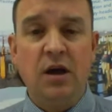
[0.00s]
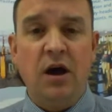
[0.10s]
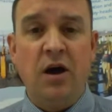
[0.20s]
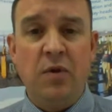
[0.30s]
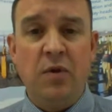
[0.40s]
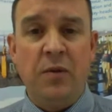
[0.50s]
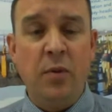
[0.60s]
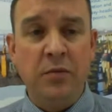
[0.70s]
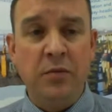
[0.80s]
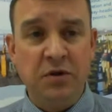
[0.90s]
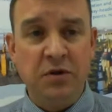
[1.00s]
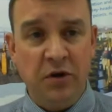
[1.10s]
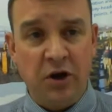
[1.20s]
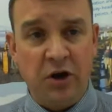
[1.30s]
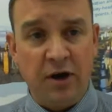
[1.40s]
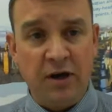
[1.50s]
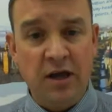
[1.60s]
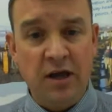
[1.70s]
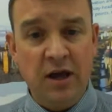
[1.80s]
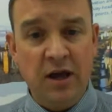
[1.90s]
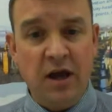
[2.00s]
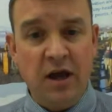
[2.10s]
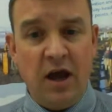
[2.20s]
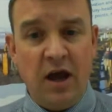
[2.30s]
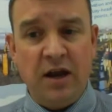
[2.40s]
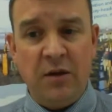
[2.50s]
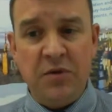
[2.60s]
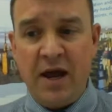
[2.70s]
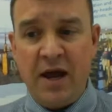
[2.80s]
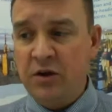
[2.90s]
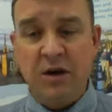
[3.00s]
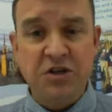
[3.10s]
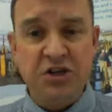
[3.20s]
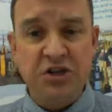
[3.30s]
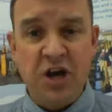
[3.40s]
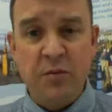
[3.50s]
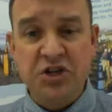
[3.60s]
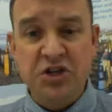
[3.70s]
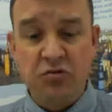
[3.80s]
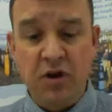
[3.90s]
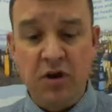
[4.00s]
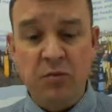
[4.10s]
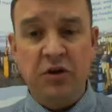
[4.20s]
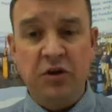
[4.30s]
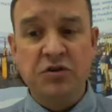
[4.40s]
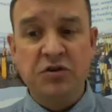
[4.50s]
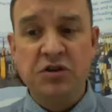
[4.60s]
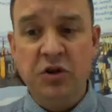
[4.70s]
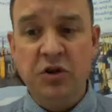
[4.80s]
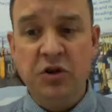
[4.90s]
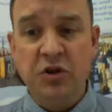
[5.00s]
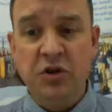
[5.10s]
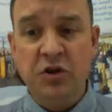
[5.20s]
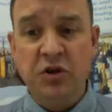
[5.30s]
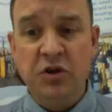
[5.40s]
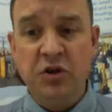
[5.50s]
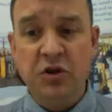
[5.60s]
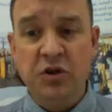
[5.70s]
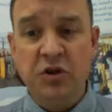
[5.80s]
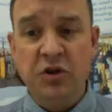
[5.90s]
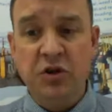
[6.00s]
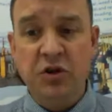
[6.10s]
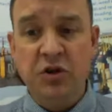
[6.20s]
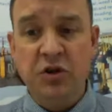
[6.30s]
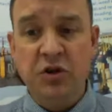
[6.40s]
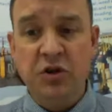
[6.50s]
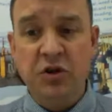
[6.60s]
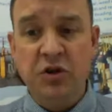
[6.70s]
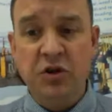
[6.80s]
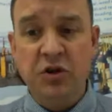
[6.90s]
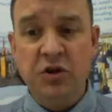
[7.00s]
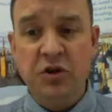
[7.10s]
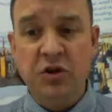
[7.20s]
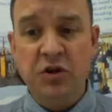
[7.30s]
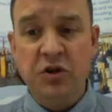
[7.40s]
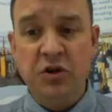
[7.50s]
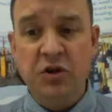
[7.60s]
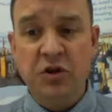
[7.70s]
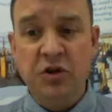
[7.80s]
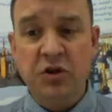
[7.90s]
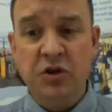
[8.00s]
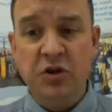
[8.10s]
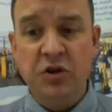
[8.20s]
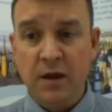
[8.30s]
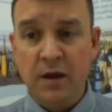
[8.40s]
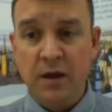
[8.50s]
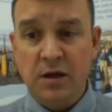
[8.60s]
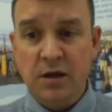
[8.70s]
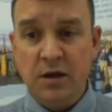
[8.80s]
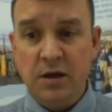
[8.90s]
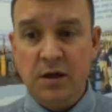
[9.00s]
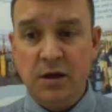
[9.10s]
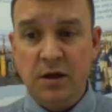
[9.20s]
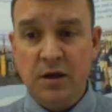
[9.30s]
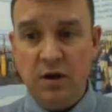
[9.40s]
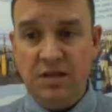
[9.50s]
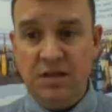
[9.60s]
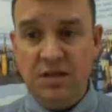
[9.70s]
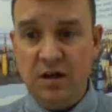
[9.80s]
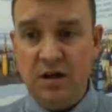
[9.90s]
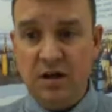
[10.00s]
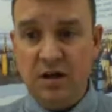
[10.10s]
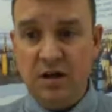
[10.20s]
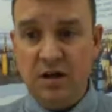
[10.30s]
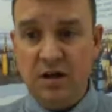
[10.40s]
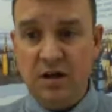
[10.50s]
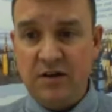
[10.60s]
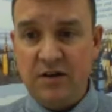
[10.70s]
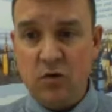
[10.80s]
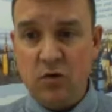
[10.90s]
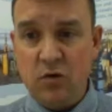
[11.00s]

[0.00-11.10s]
I hope I'm doing it correctly. And I'm now going to attempt to share my screen with you so you can actually see the presentation that I'm talking about. So let's have a go.